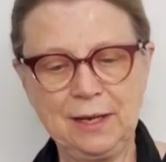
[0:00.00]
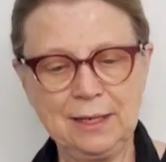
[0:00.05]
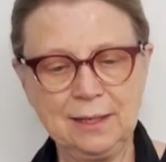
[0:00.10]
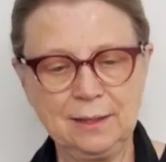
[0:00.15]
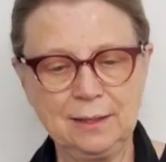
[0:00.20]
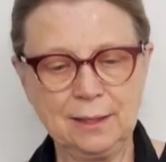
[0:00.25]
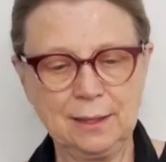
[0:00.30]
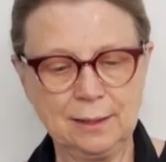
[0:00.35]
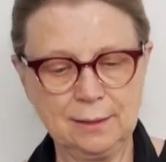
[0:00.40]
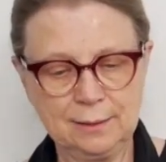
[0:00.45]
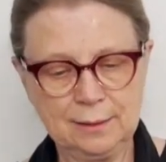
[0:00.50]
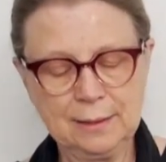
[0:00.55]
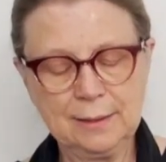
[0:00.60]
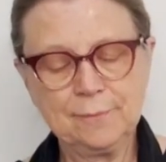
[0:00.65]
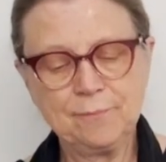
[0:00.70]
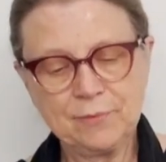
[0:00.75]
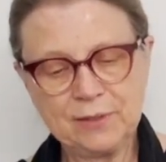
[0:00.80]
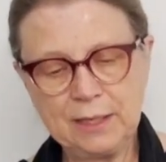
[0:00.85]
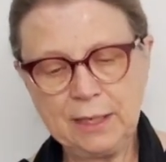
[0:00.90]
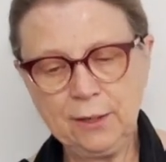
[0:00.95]
in the
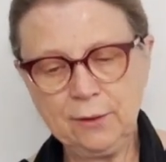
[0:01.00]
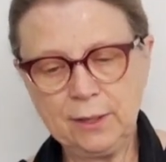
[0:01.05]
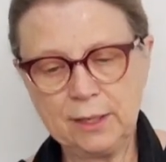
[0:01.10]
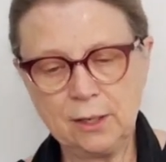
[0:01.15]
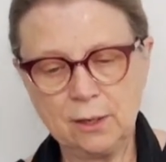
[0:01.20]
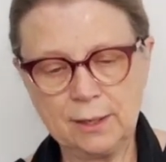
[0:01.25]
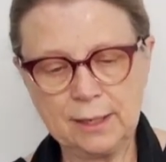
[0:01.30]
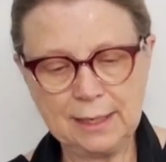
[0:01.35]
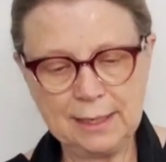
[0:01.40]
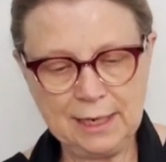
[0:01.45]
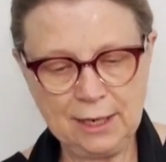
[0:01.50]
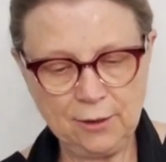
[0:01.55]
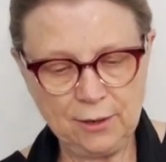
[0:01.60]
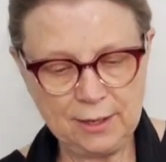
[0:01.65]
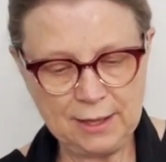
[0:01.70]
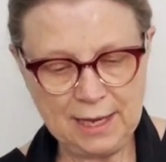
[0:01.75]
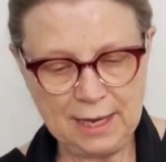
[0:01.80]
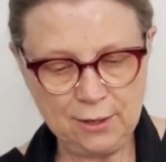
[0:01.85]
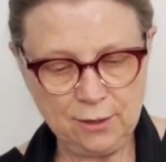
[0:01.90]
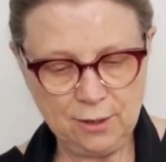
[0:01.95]
carry-on and carry
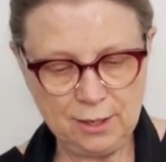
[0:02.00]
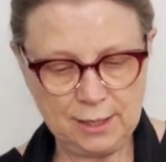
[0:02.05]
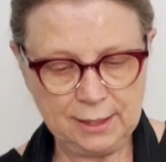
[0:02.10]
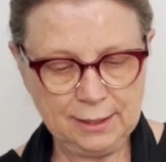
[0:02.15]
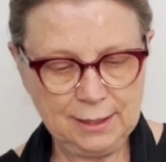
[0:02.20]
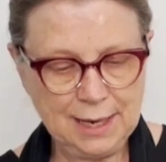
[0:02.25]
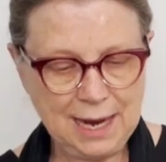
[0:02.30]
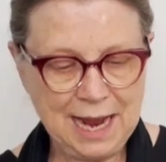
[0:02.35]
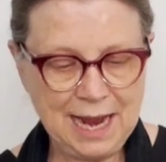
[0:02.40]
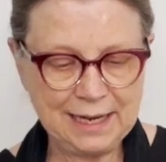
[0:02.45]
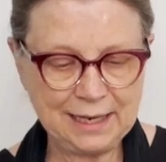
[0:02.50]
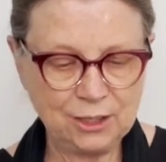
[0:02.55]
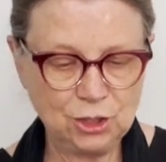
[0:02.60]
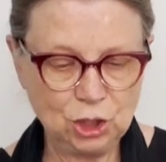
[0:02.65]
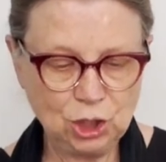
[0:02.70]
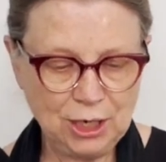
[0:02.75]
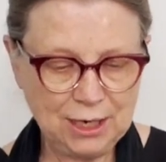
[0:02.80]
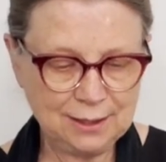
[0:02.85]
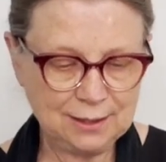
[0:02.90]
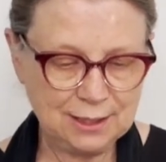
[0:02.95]
that on. I can
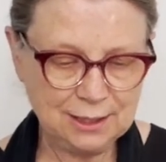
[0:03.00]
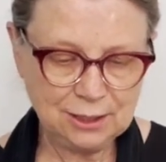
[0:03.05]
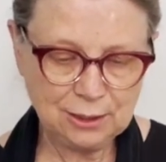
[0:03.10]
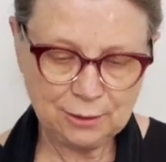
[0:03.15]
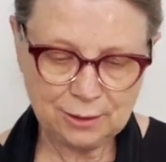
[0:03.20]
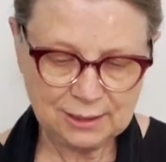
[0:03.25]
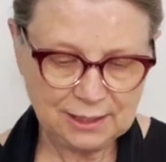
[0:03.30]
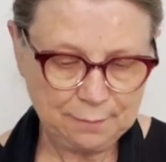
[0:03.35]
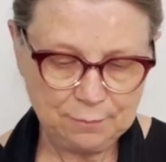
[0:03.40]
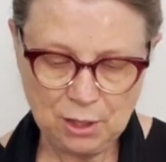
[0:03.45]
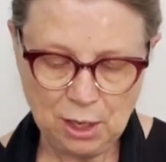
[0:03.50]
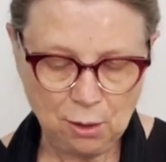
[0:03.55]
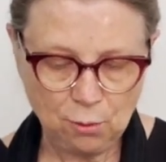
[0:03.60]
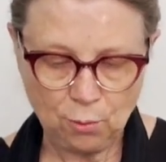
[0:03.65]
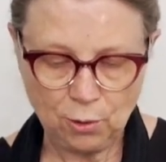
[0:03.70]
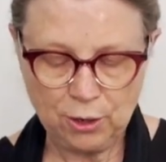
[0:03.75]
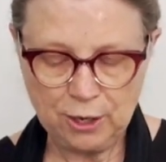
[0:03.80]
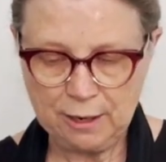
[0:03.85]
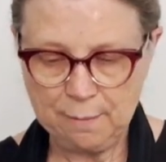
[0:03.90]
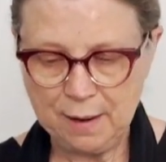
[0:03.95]
check this because I'm not
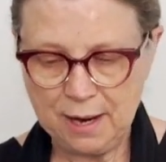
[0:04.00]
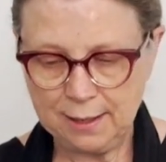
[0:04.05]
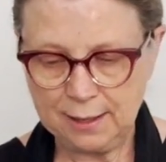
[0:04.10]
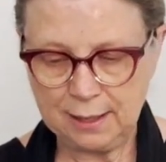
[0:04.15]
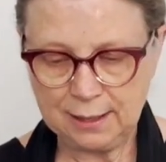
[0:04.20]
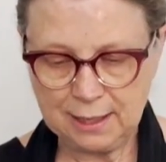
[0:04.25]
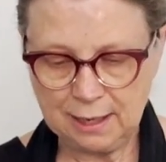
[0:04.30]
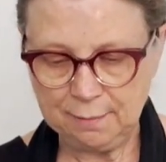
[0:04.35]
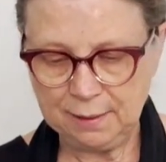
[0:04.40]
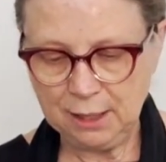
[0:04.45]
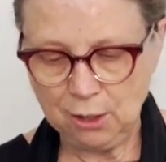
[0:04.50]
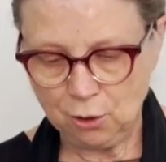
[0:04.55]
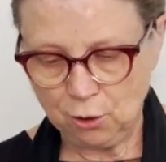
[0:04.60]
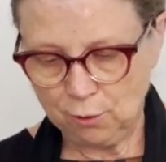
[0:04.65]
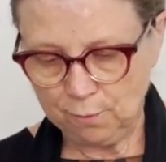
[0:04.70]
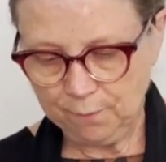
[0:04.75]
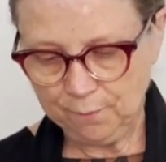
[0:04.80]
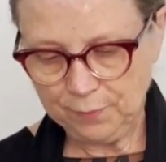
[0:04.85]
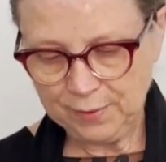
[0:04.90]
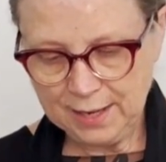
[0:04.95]
worried about it coming
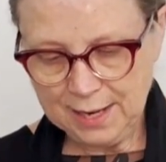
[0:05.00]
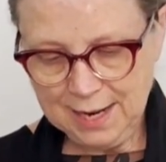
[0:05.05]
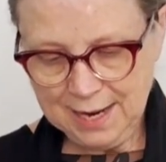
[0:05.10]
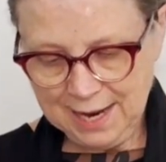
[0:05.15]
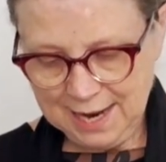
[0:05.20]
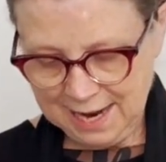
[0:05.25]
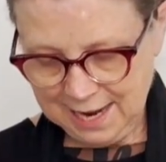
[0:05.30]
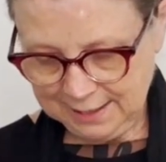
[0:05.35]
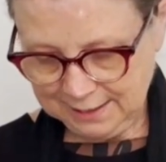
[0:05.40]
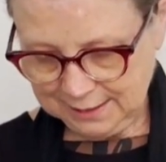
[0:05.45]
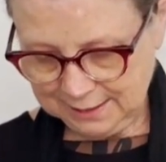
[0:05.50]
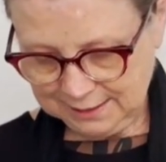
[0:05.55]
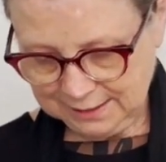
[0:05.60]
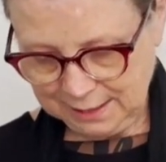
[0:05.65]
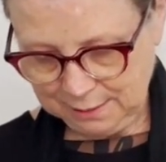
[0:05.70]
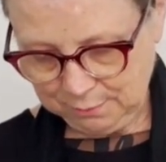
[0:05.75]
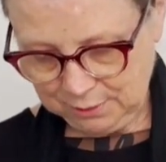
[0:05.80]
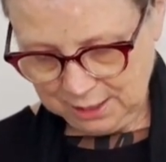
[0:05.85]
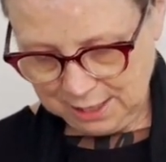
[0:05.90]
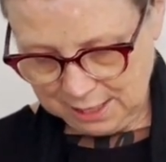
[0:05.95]
home at the
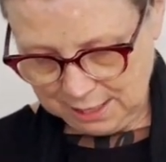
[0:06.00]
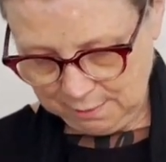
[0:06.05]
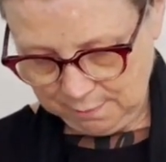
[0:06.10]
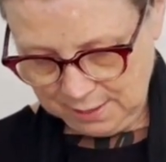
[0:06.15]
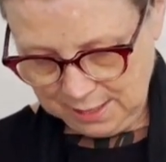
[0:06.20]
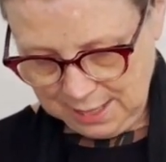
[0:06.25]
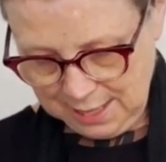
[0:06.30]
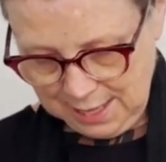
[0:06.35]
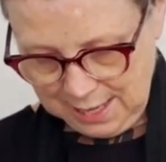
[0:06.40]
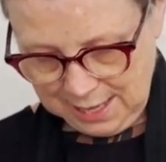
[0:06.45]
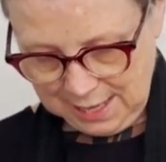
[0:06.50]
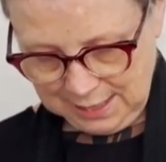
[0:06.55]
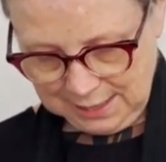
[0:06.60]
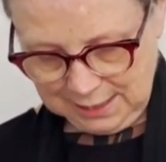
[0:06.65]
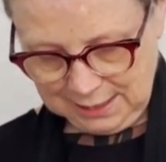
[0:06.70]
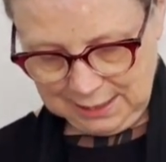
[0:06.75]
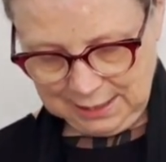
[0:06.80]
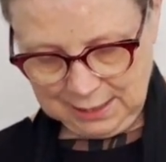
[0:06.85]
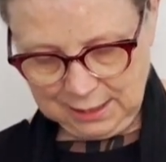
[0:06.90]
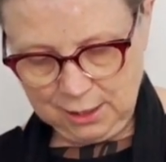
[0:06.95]
same time,
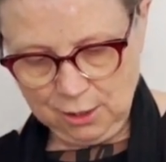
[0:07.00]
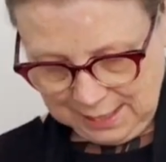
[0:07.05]
and it